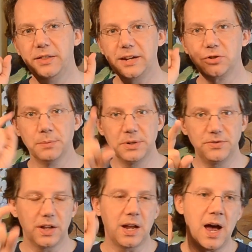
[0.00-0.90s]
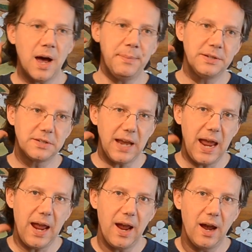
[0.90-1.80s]
Thanks so much for the comments.
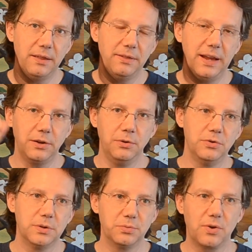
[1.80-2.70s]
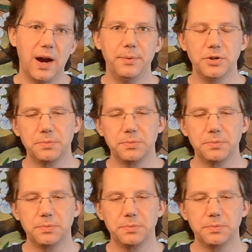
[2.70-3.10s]
And thank you, new subscribers.